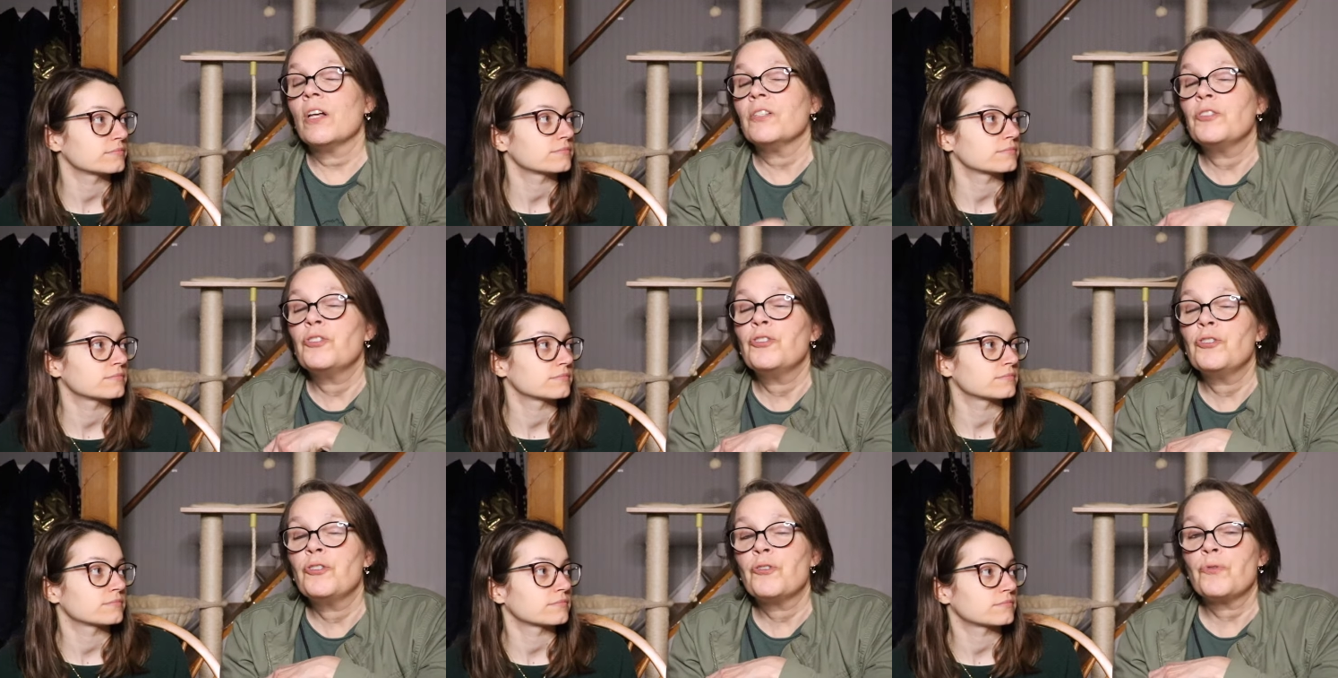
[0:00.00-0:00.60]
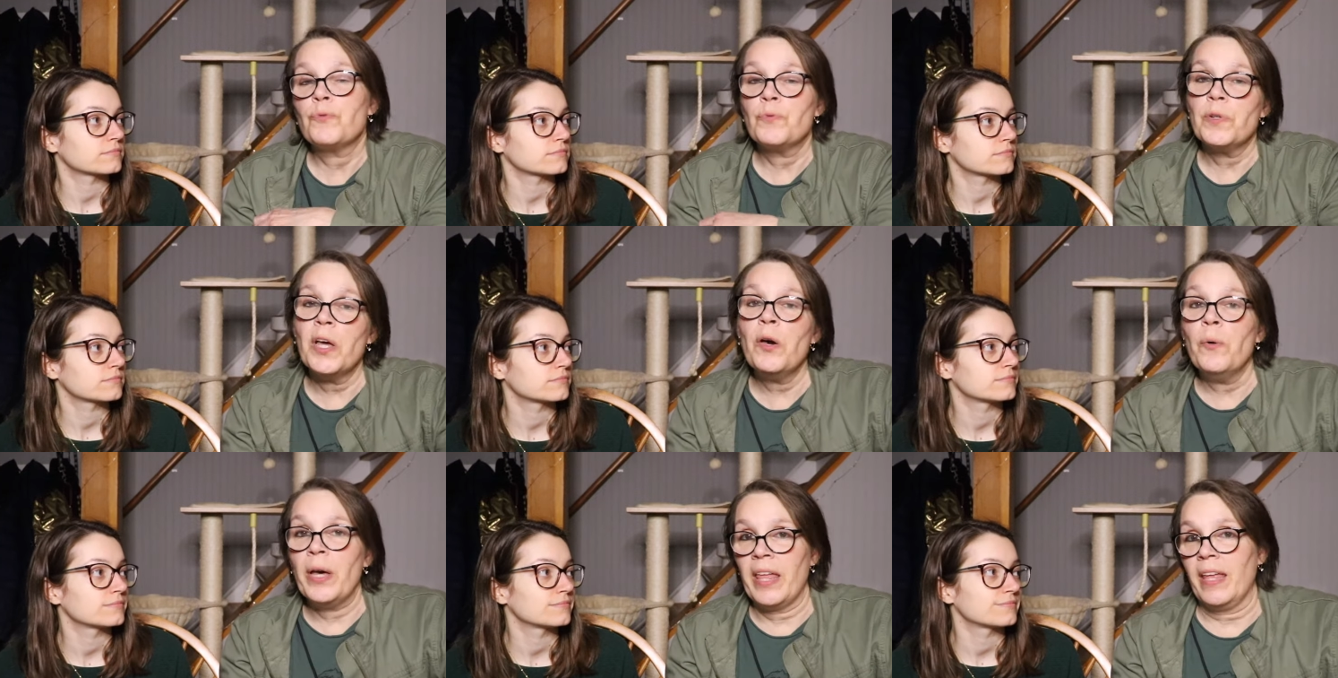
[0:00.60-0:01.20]
Speaker 1: are
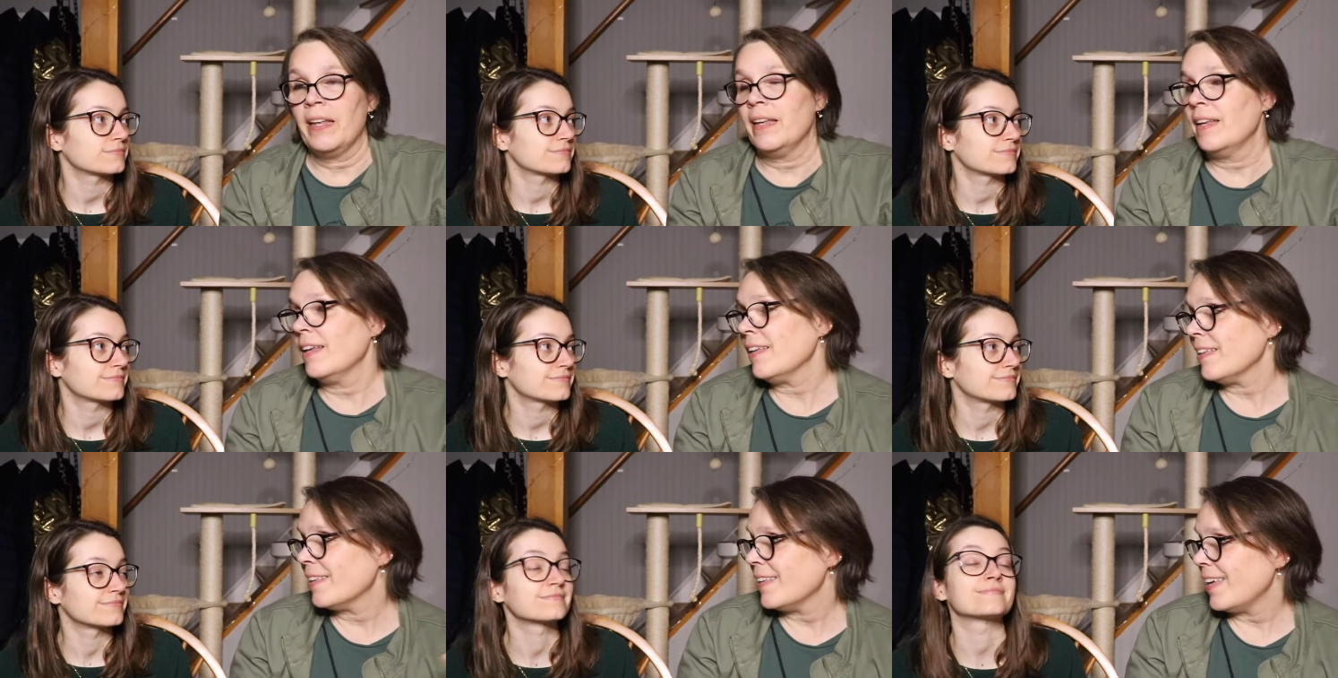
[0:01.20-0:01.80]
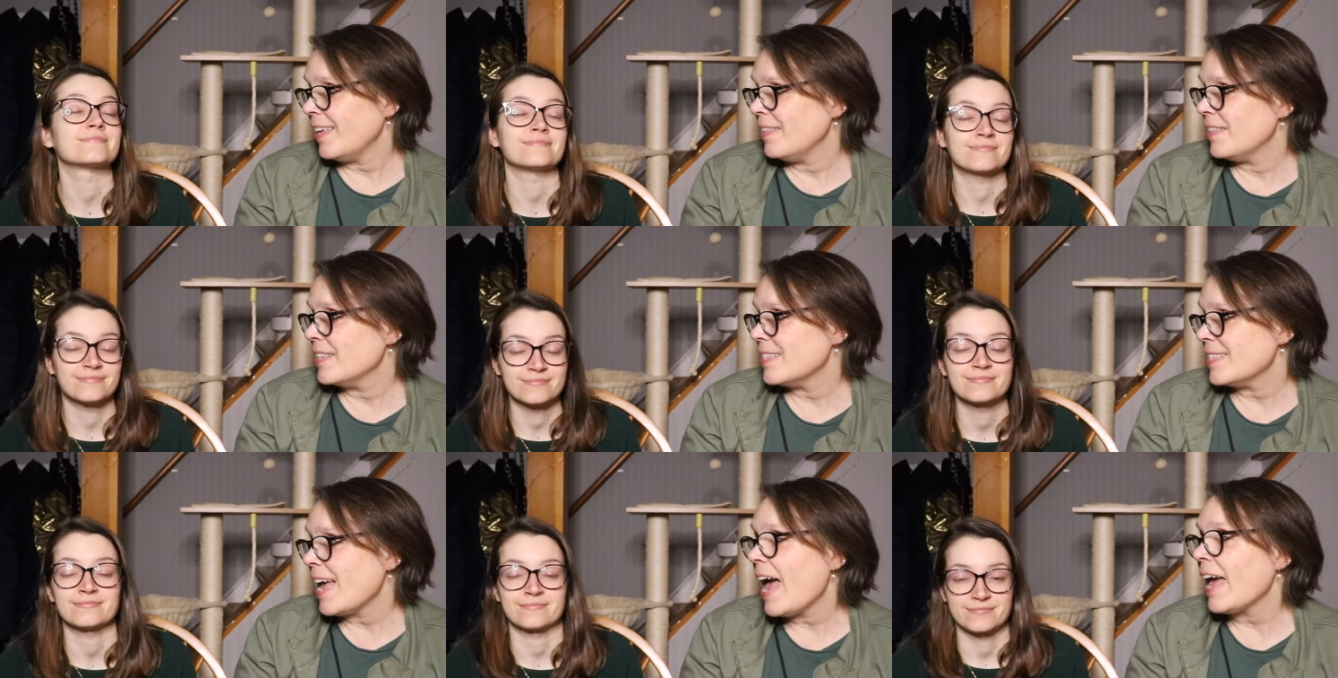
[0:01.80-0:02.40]
strewn mm-hmm. in the
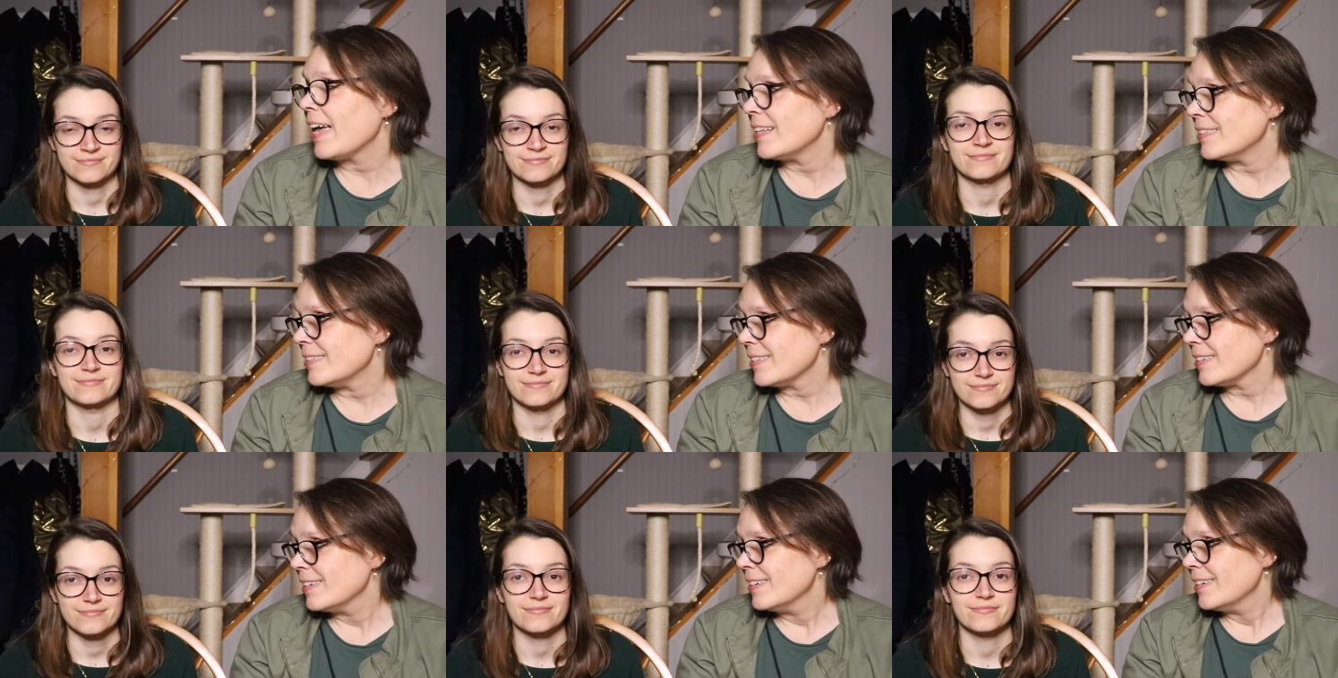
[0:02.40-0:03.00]
sand.